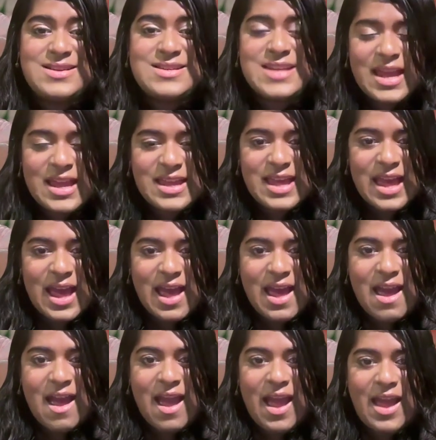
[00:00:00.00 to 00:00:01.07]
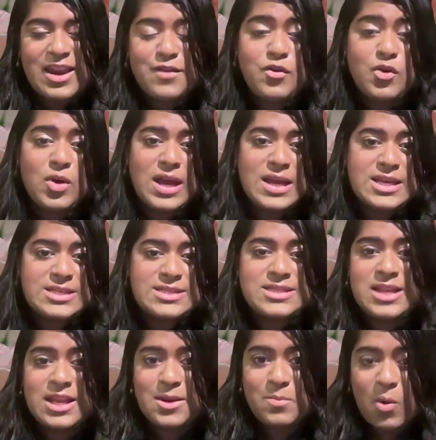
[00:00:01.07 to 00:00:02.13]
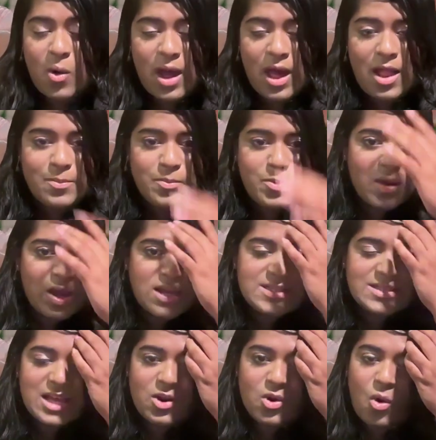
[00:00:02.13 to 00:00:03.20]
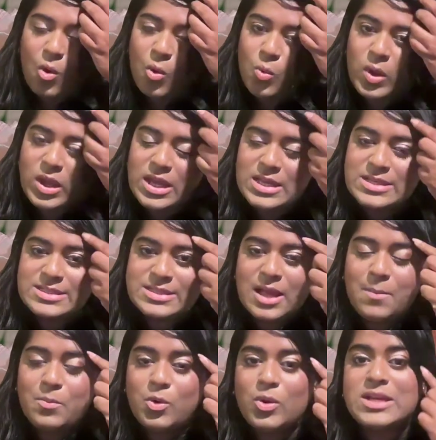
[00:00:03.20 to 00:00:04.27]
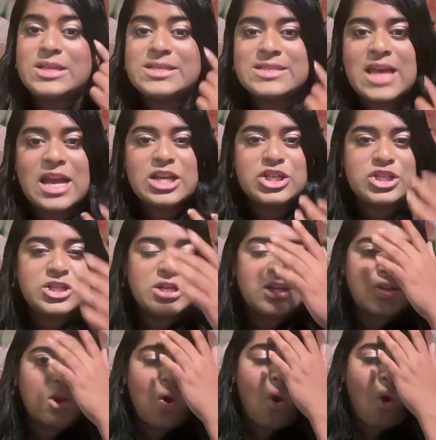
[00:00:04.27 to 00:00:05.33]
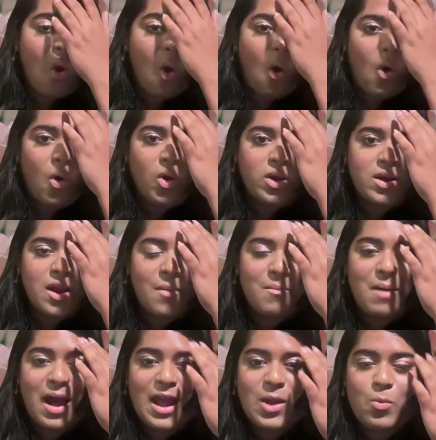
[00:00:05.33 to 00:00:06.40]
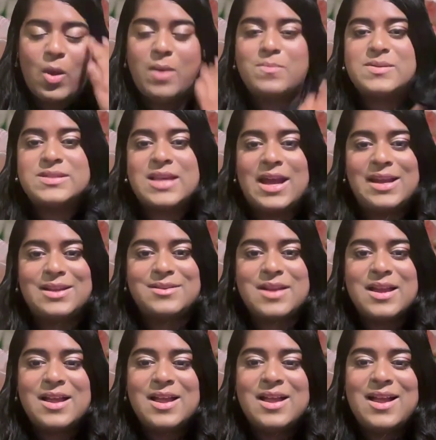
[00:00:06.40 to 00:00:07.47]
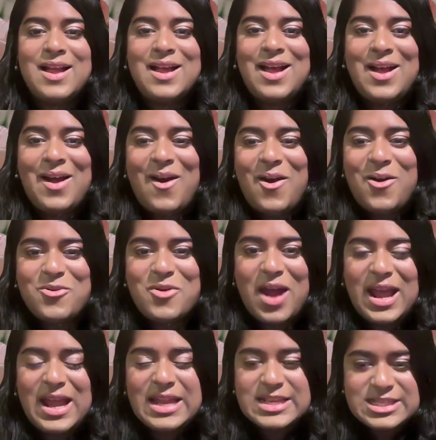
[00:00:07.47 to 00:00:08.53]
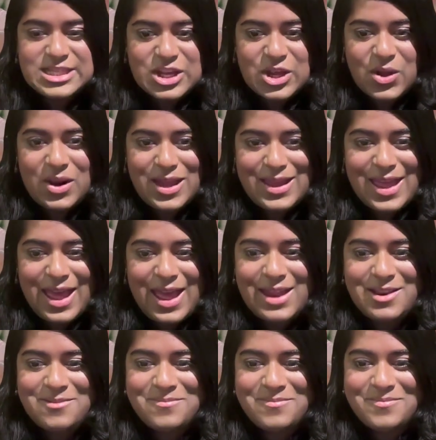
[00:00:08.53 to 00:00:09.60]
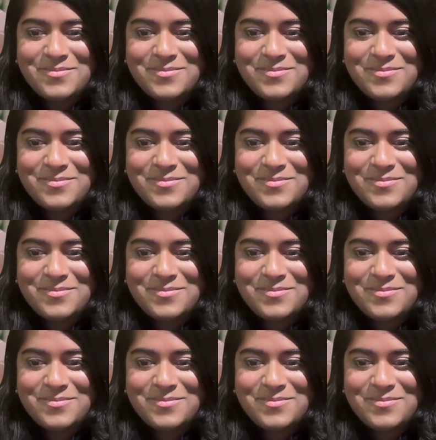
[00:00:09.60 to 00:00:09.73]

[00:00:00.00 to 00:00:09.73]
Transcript: Take care, and if you guys need more help, you guys can always book a session on my website. All right, see you all again.